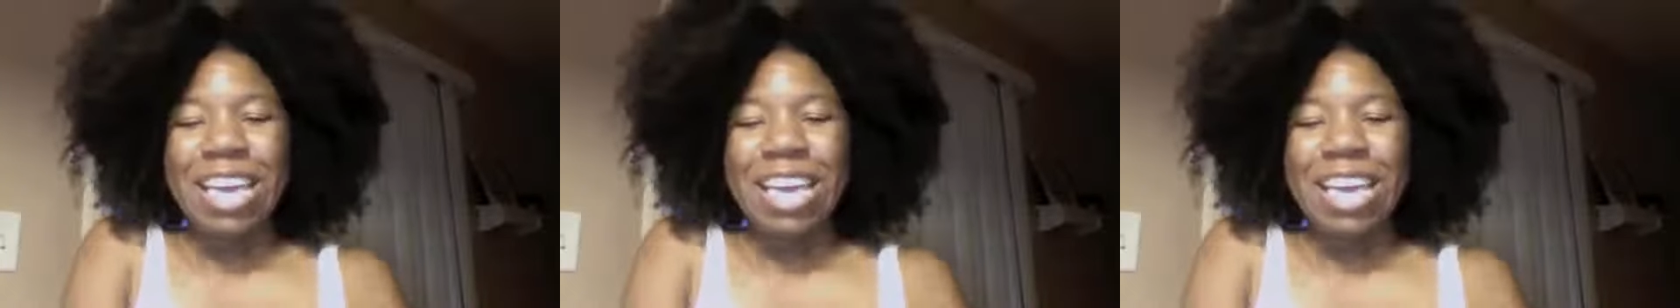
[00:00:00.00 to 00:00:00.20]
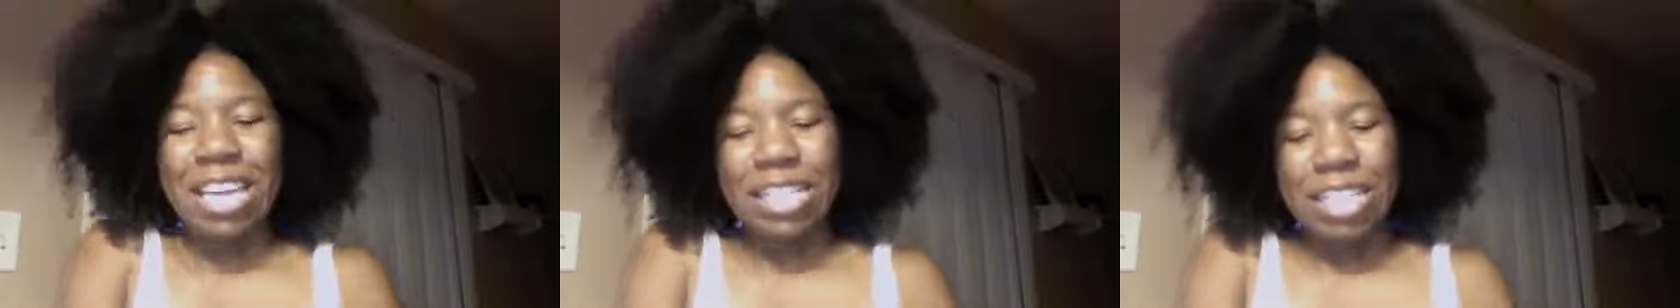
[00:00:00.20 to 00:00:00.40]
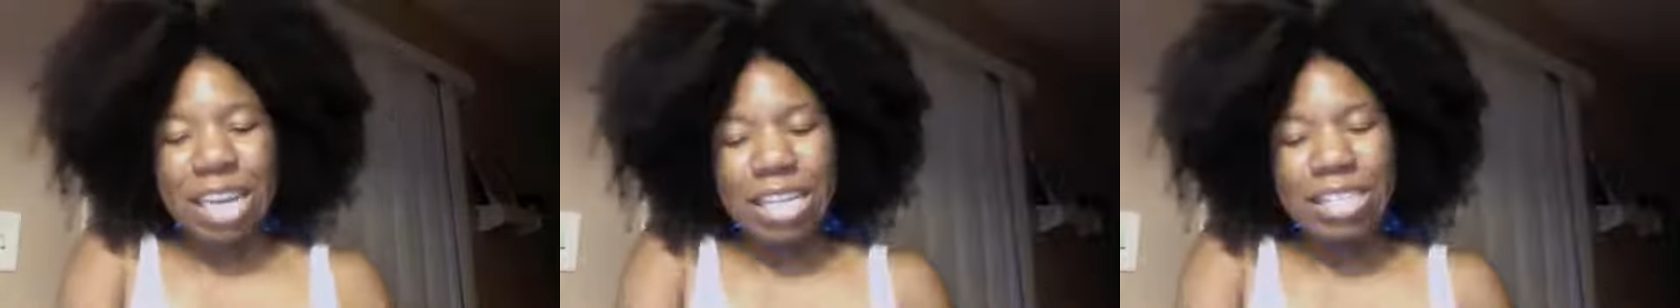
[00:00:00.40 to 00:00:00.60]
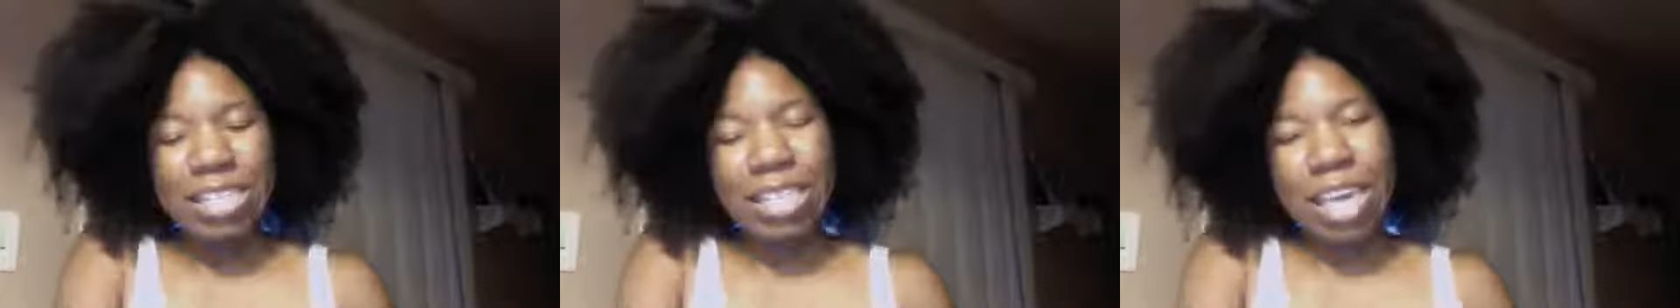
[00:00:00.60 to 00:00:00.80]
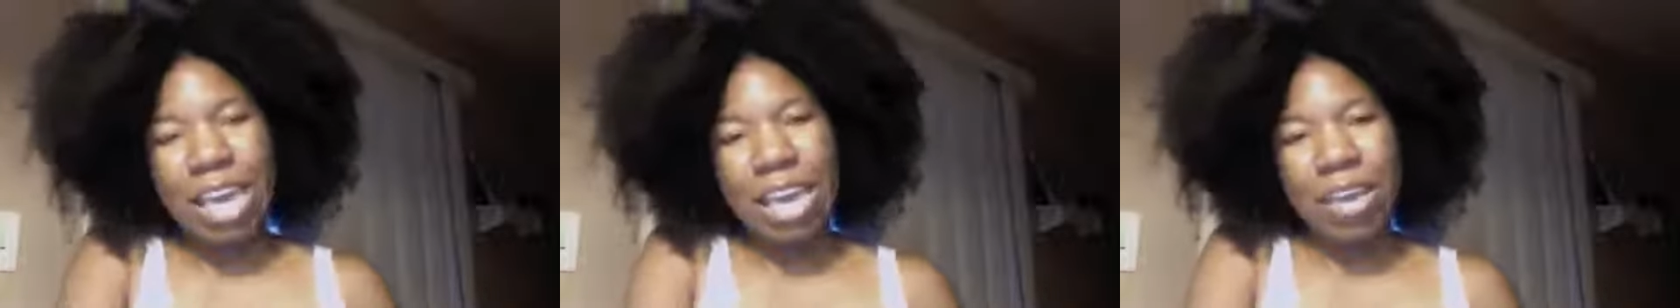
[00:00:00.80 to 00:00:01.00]
It does
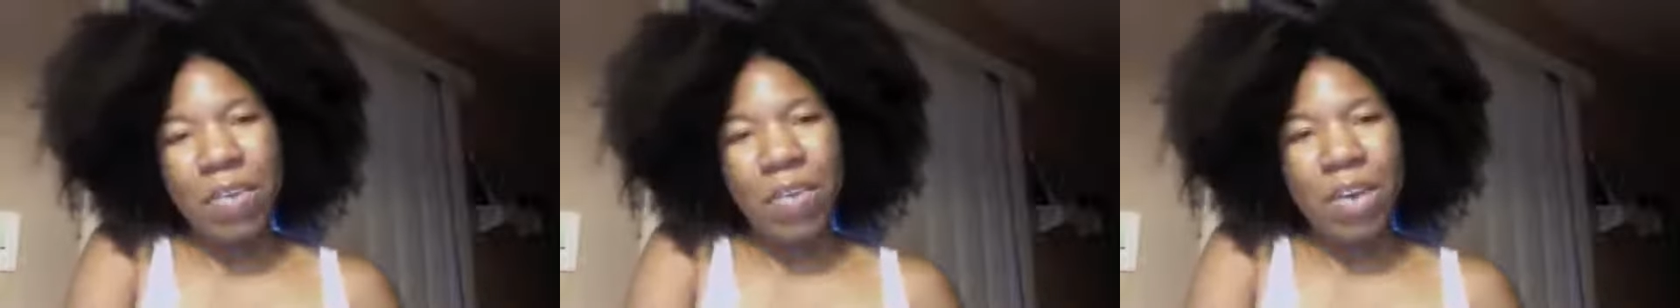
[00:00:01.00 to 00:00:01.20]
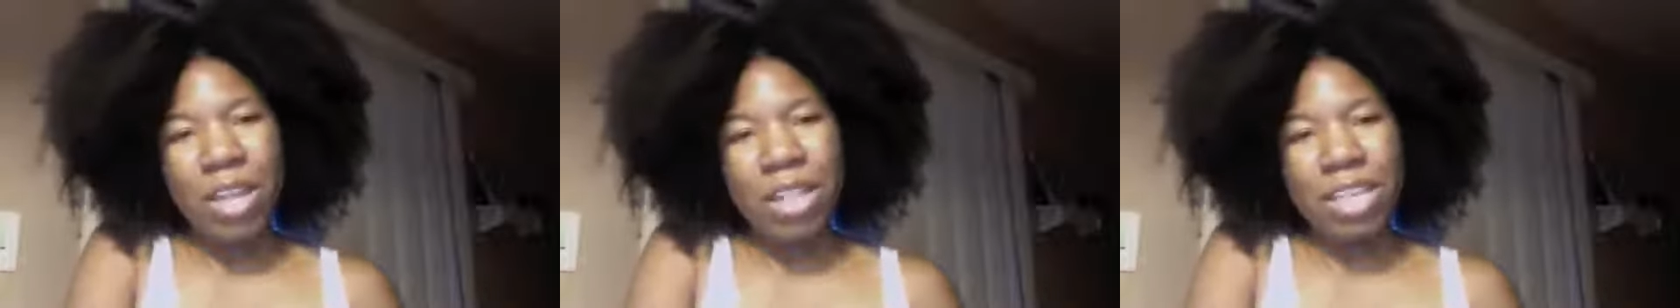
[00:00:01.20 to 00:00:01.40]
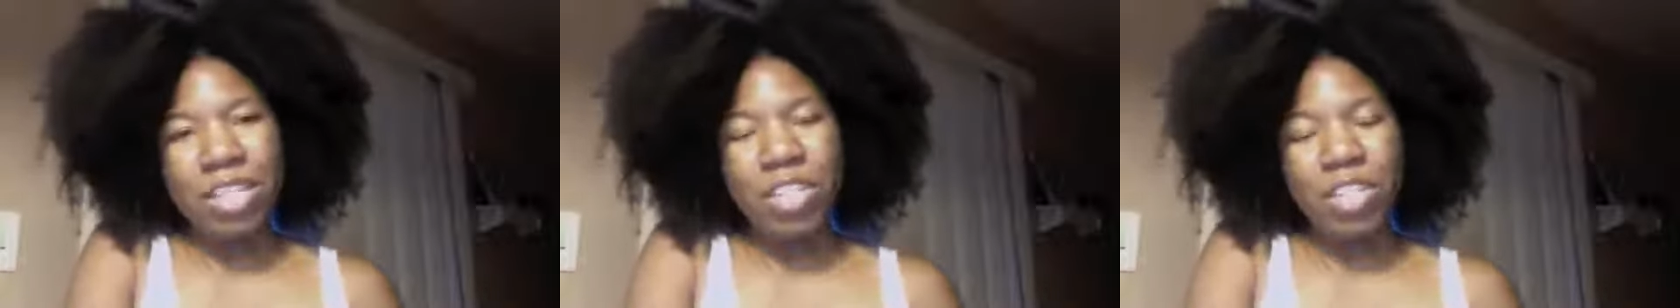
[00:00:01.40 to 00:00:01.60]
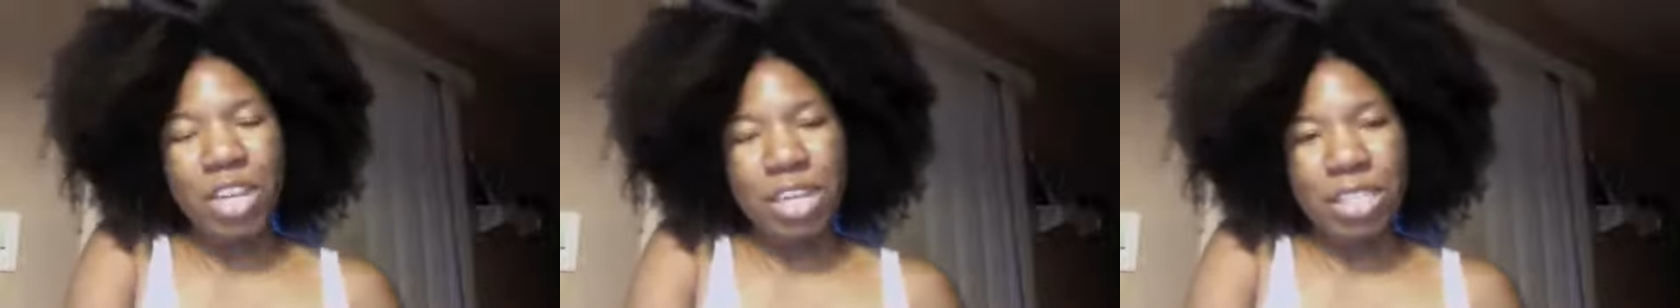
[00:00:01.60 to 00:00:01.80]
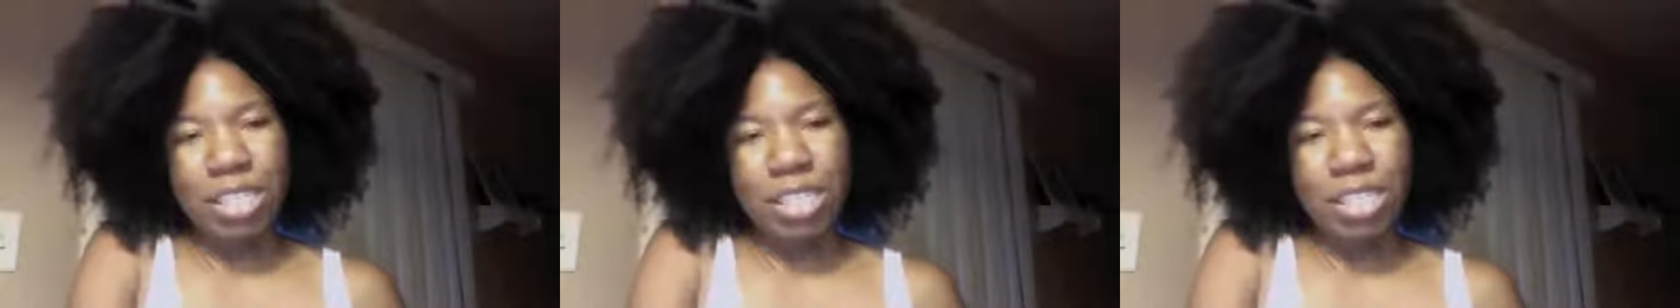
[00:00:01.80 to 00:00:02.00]
say on the
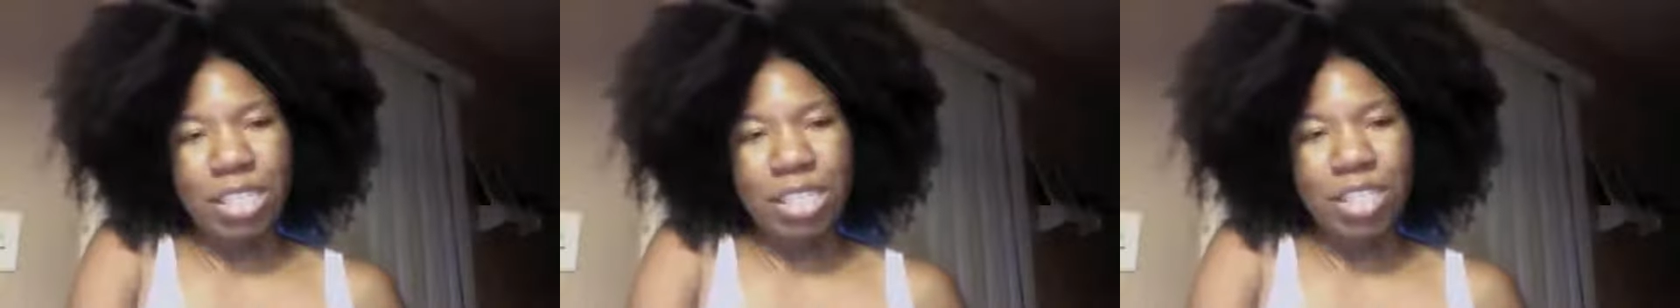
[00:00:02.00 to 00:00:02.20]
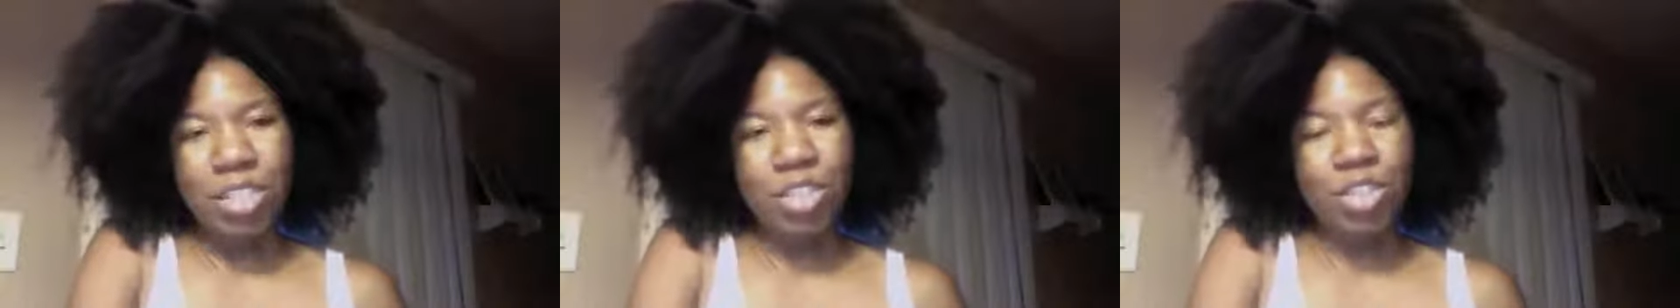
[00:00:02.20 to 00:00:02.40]
instructions